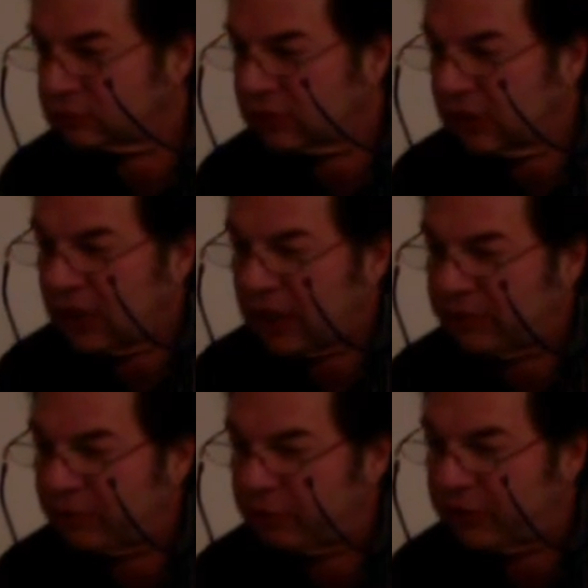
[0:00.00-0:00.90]
I'm going to put it
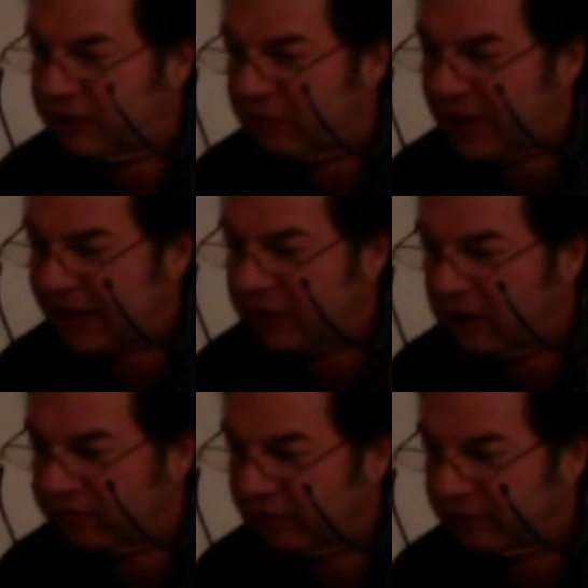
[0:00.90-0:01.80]
on the back cover.
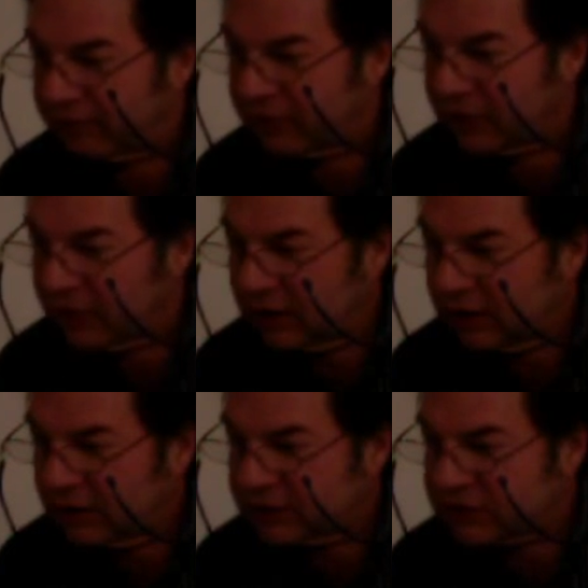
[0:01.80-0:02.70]

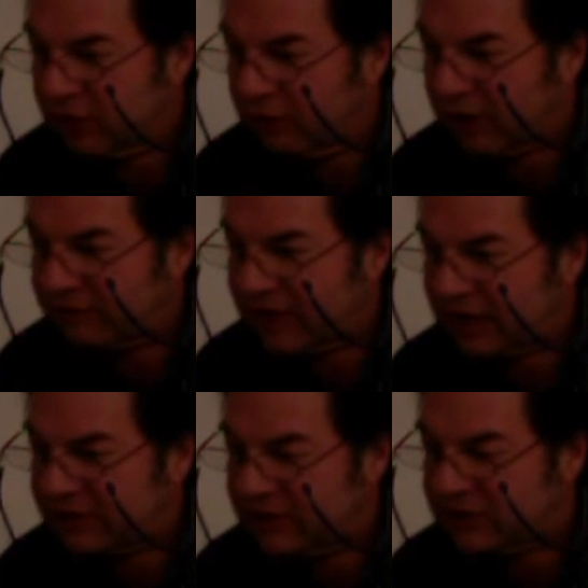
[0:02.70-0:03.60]
So I've got
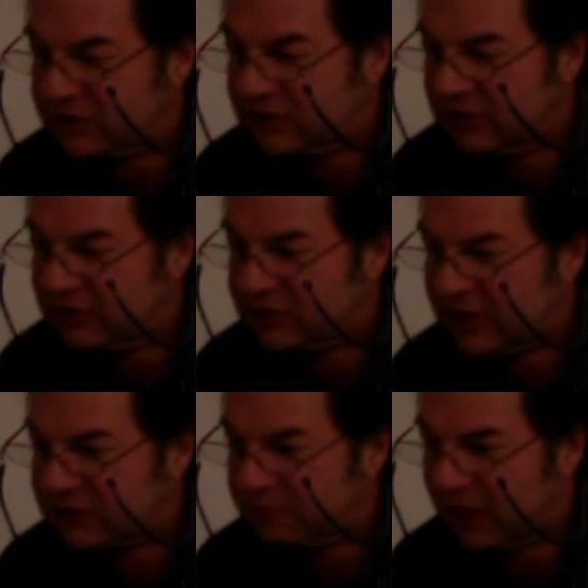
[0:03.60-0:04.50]
these text
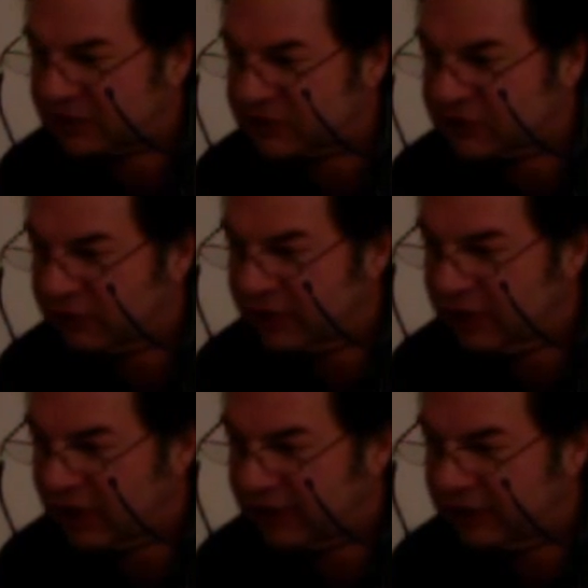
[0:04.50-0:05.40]
boxes already lined
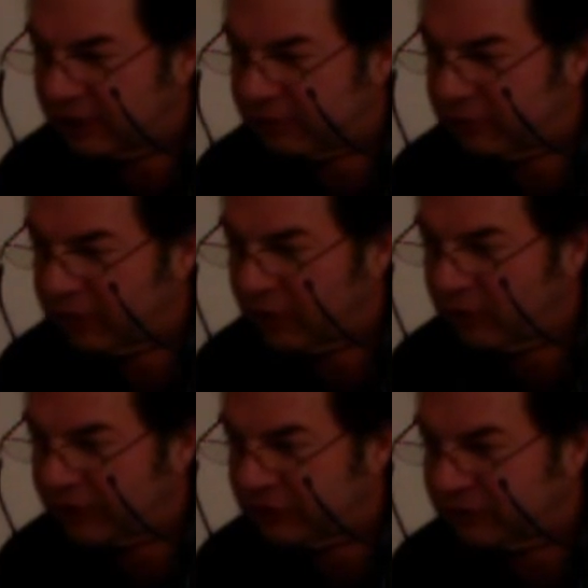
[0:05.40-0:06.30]
up where I want them
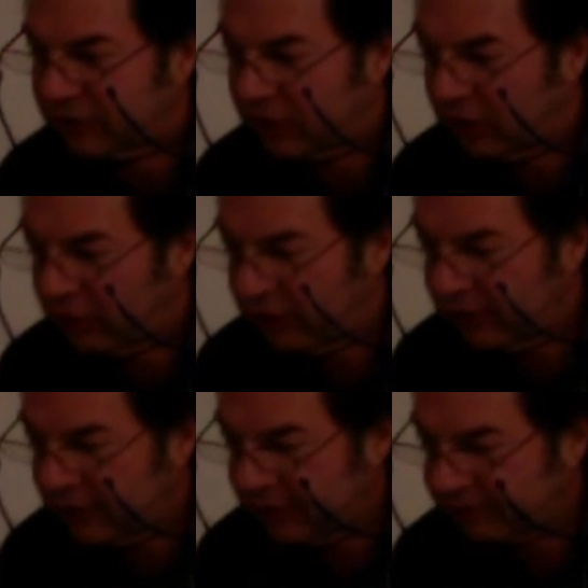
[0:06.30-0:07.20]
to go.
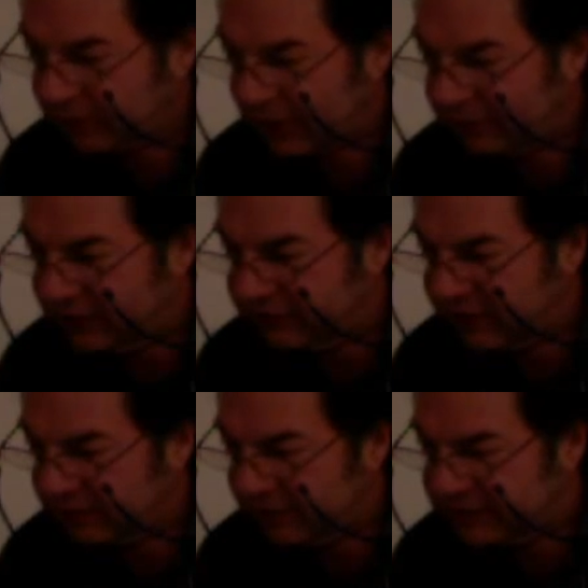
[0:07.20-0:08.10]
I'm going to take my
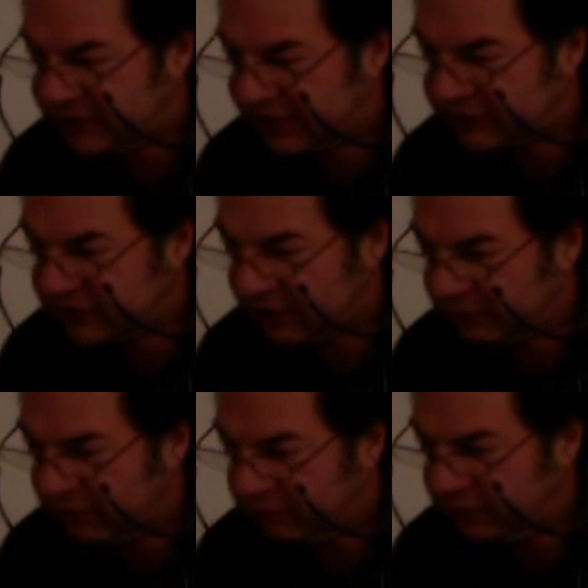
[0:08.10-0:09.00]
text and I'm going to
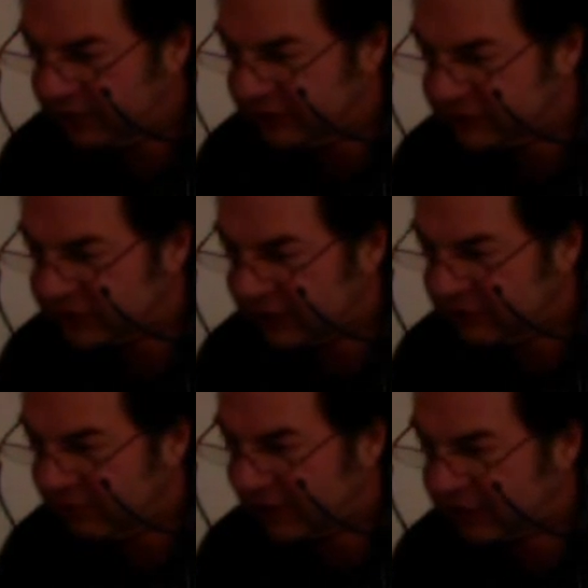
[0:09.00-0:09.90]
put it inside the back
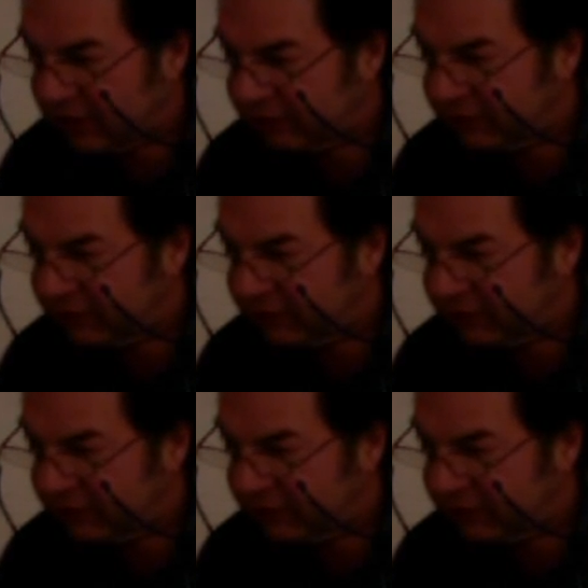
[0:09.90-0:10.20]
cover.